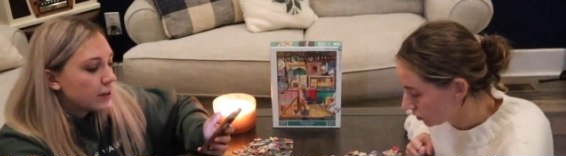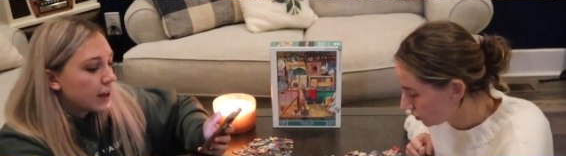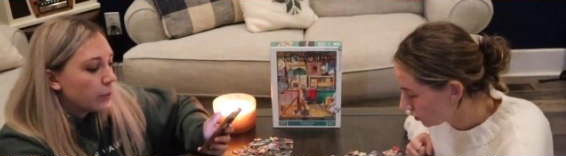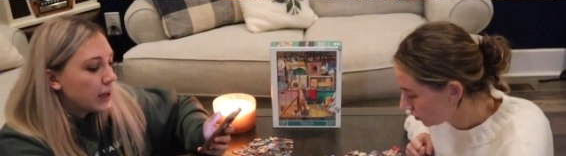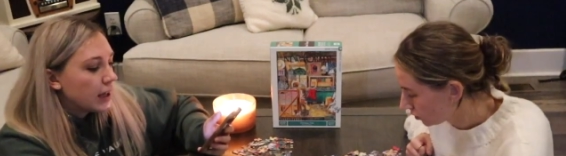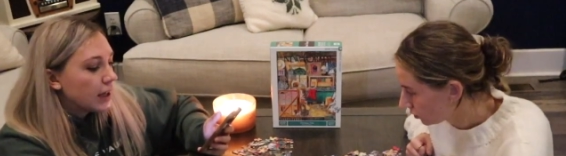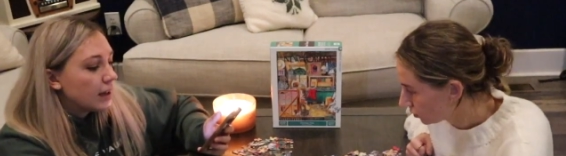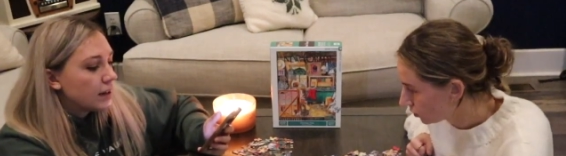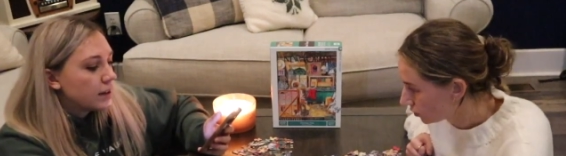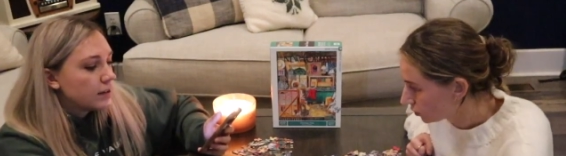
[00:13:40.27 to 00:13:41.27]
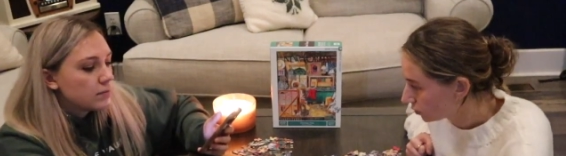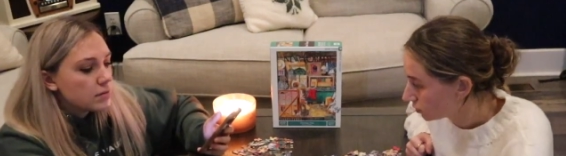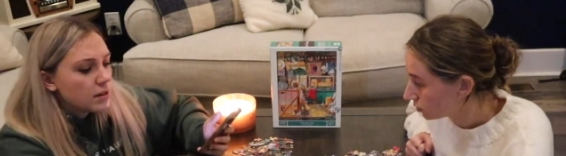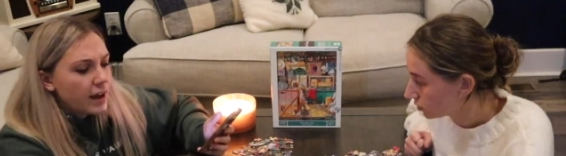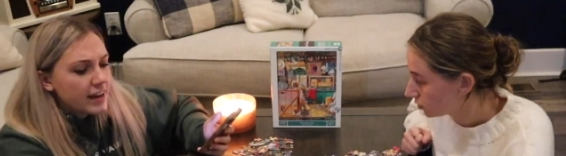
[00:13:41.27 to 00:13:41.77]
Speaker 1: Like we get,
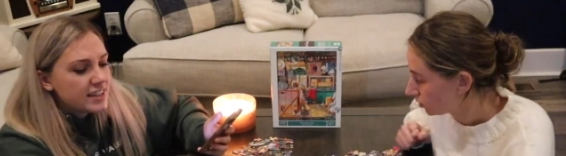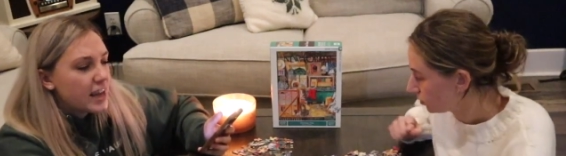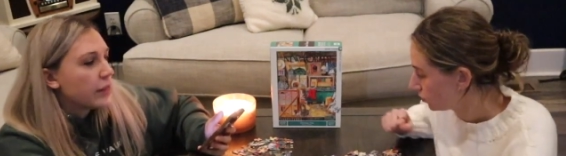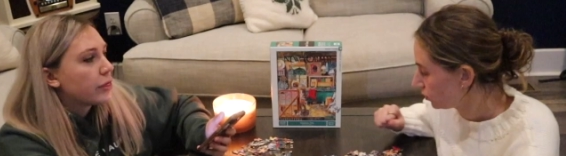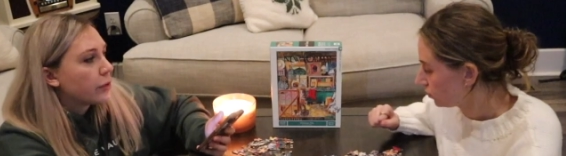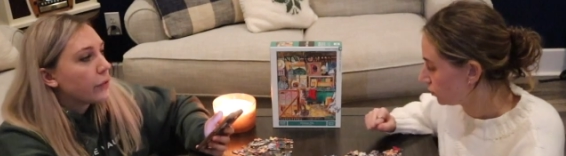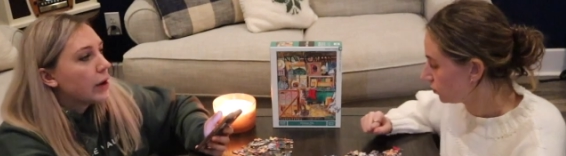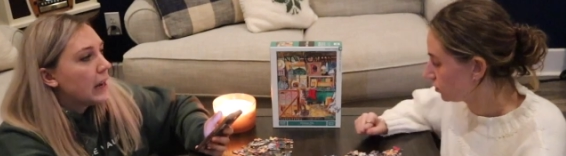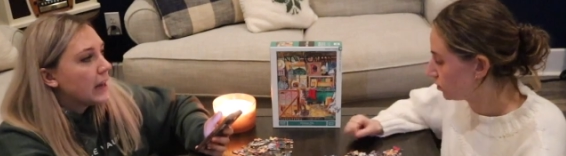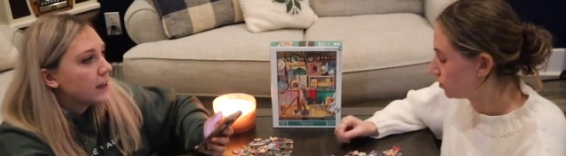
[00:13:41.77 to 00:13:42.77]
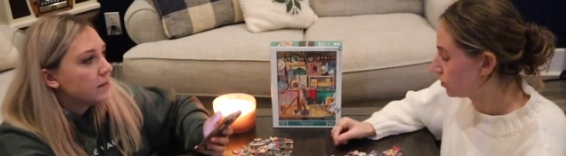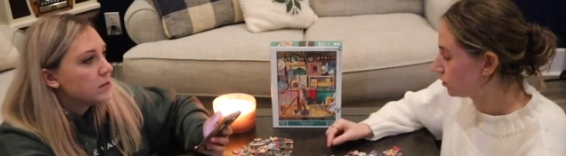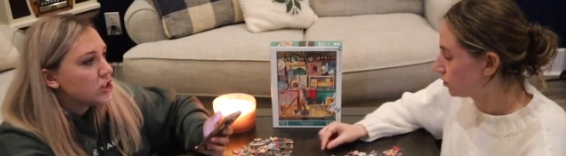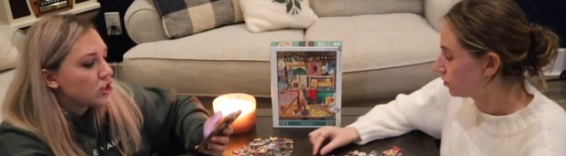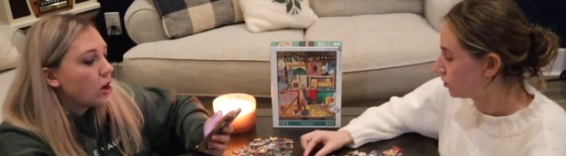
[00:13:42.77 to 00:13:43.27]
I'd say three
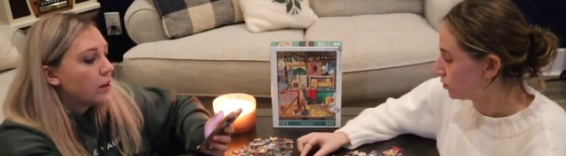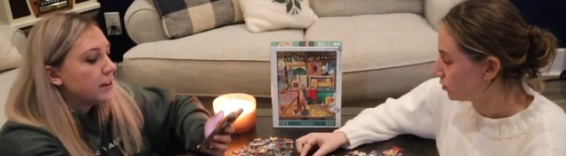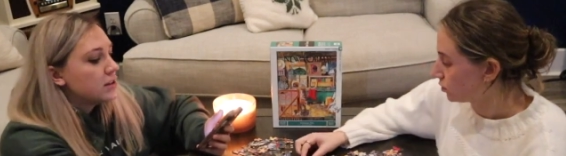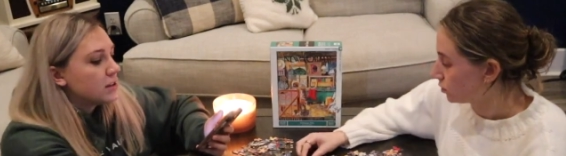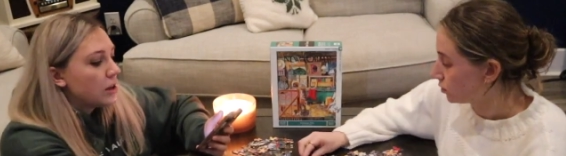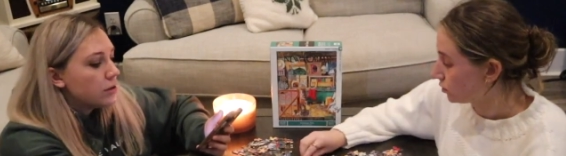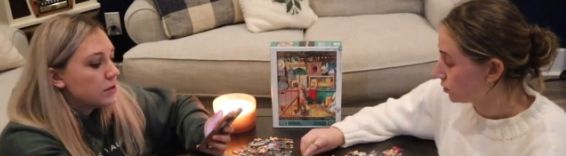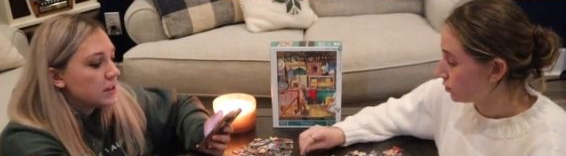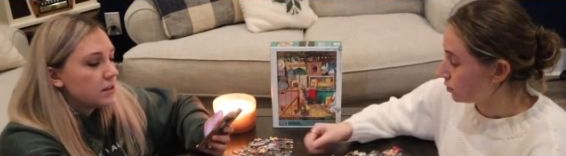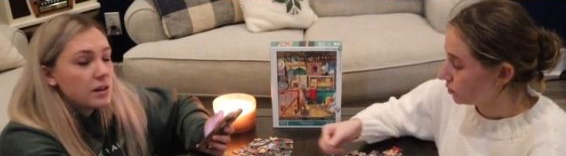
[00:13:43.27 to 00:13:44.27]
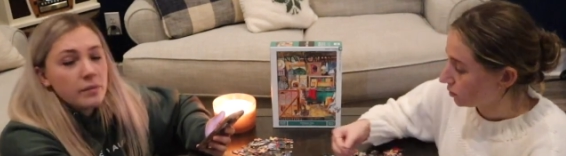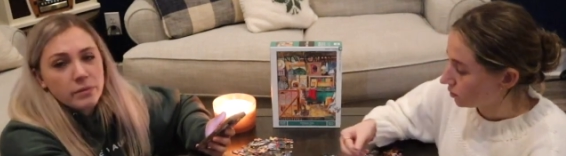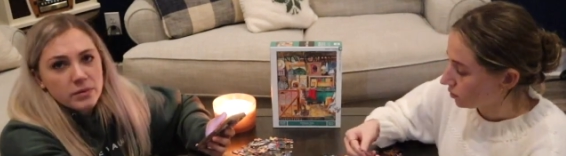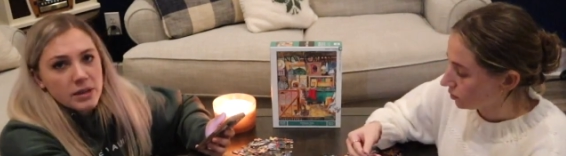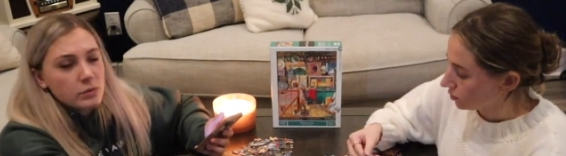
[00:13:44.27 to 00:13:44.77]
solid snows,
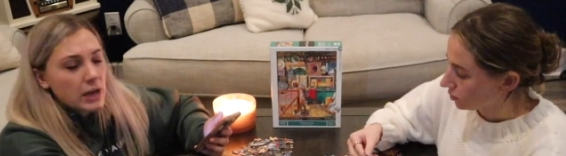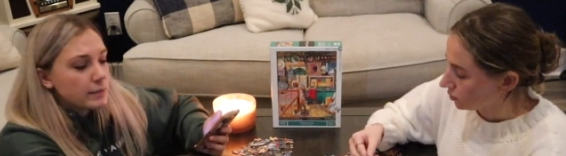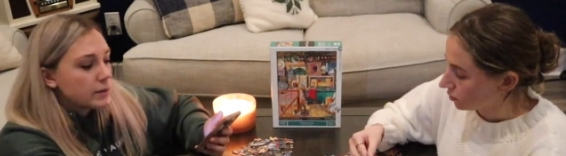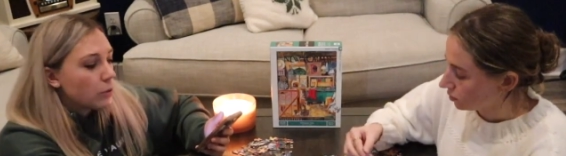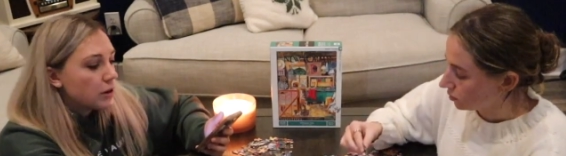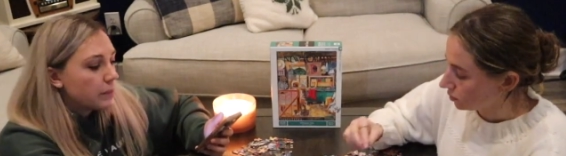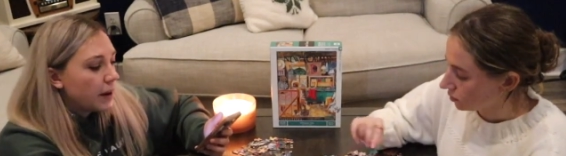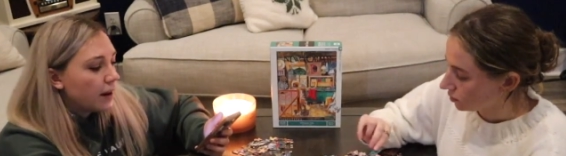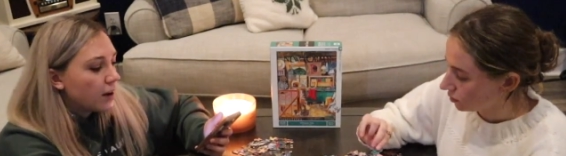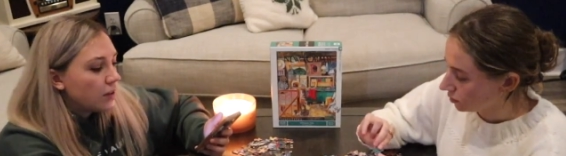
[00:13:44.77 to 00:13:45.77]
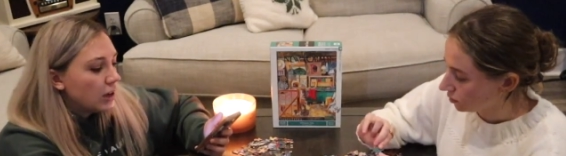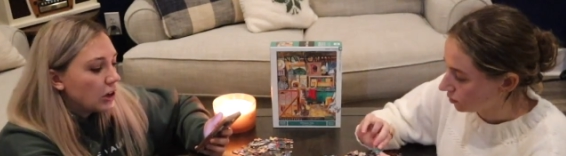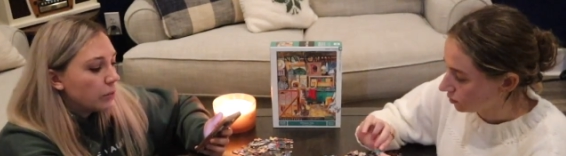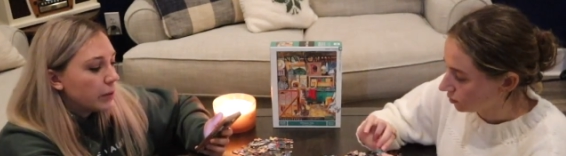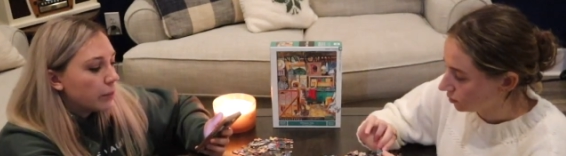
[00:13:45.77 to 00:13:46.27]
sometimes more depending on the
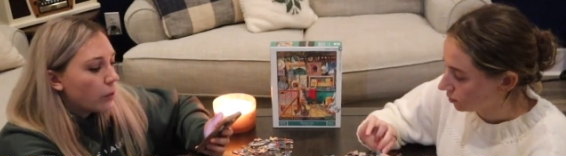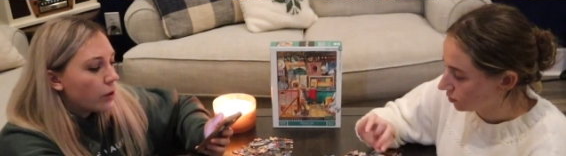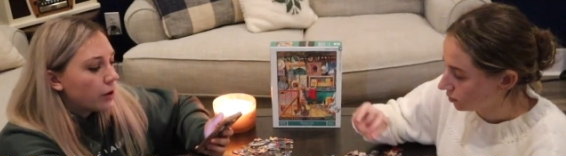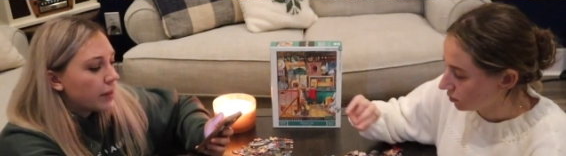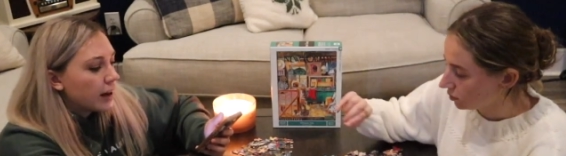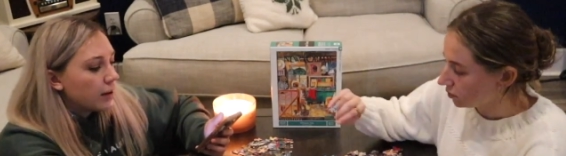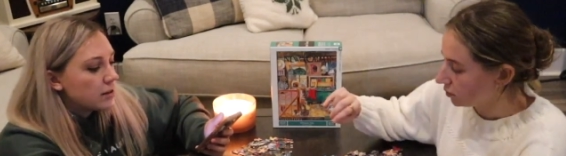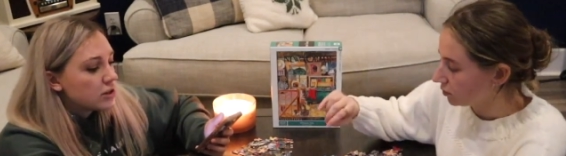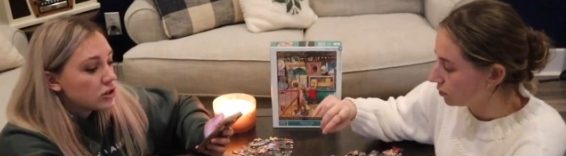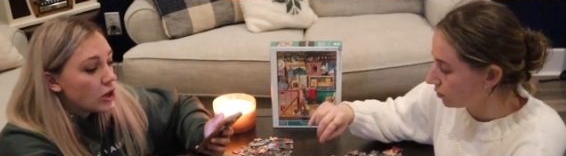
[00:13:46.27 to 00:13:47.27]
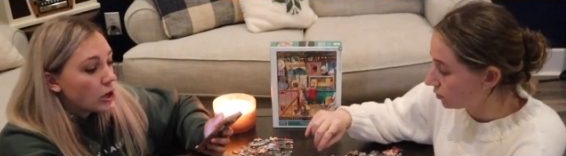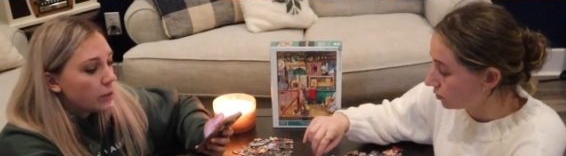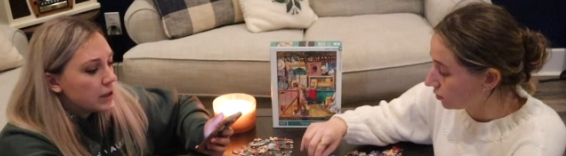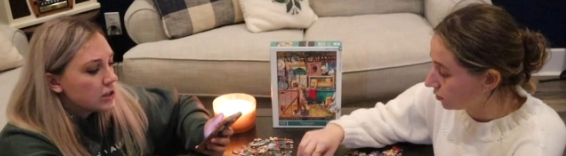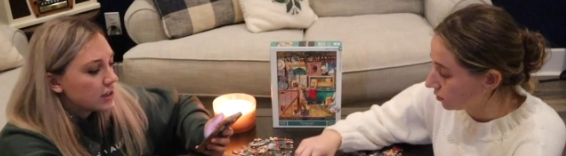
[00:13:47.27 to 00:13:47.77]
year, but more than snow.
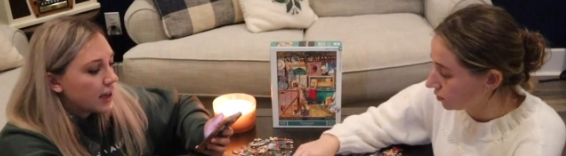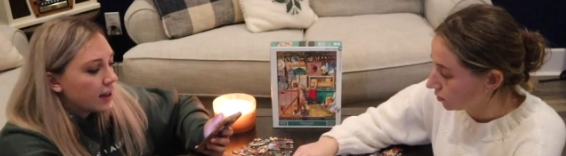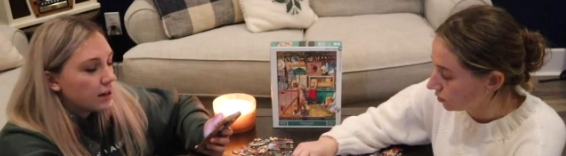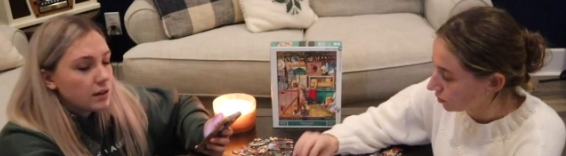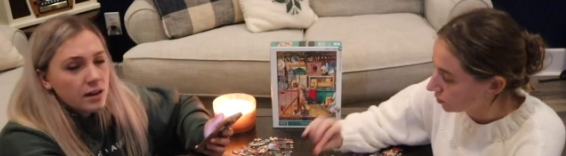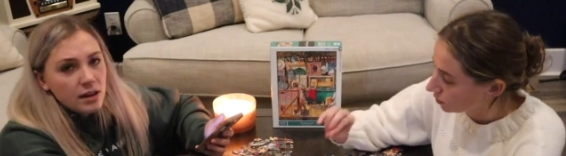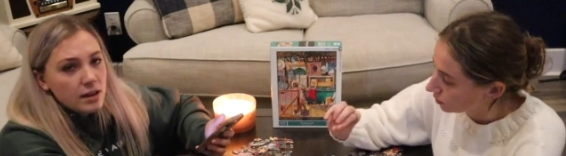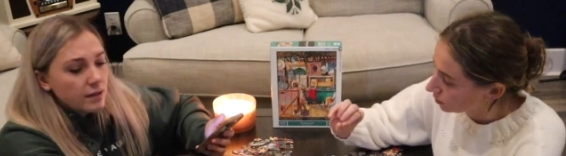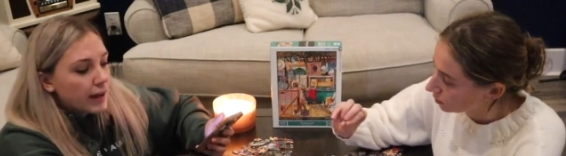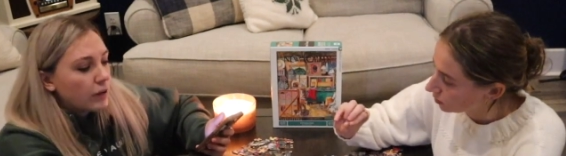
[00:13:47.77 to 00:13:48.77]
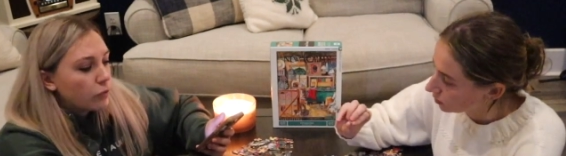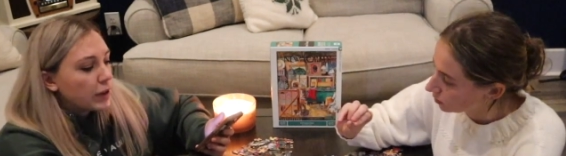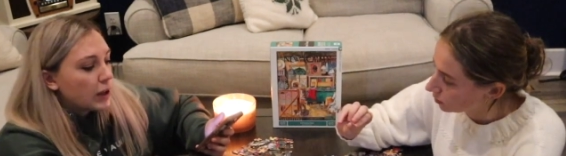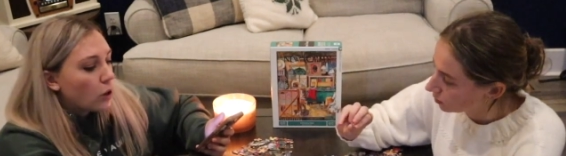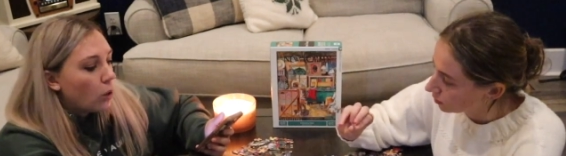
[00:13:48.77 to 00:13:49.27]
We just get like
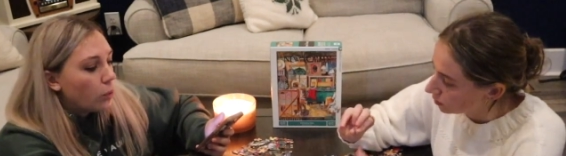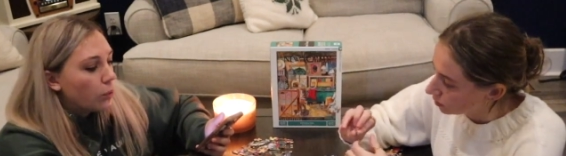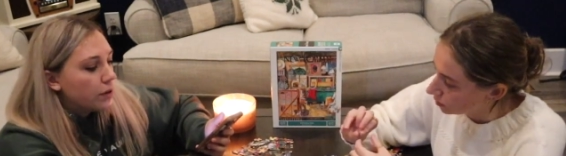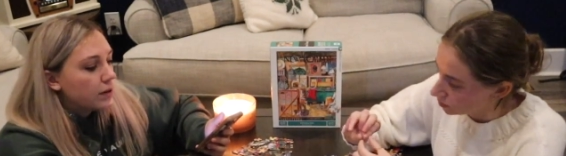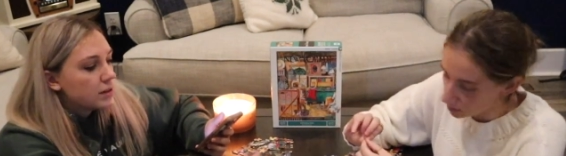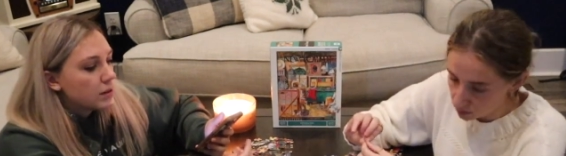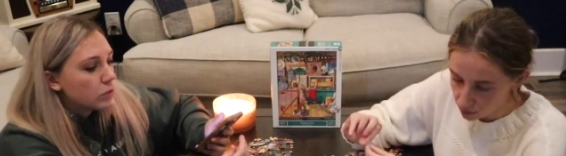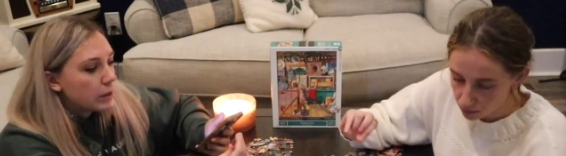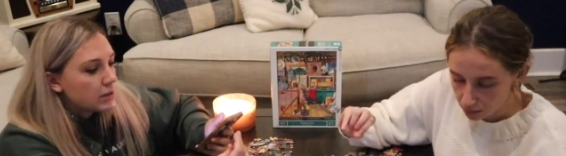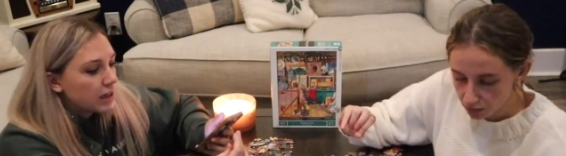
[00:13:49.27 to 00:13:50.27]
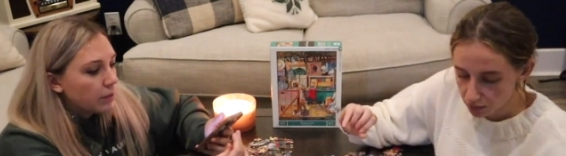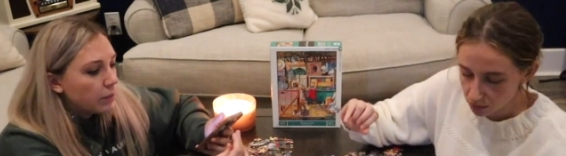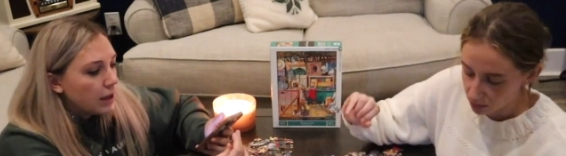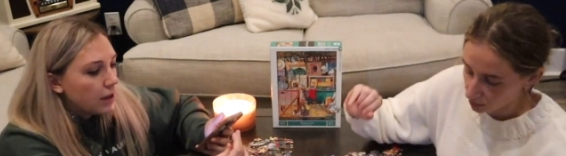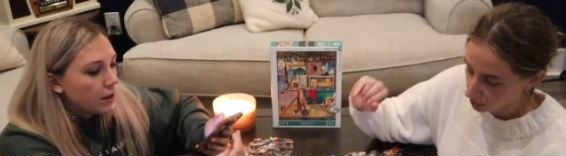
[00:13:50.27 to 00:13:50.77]
really cold. Sometimes it can
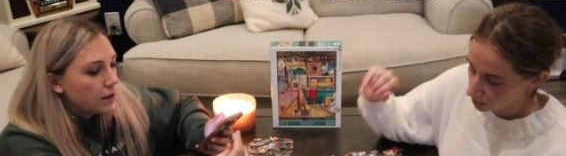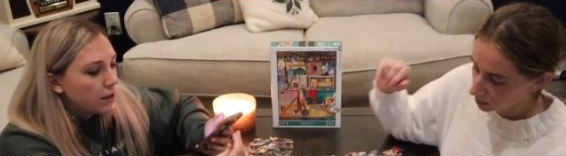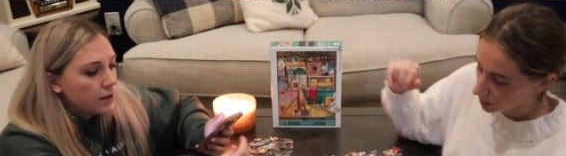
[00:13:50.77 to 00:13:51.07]
be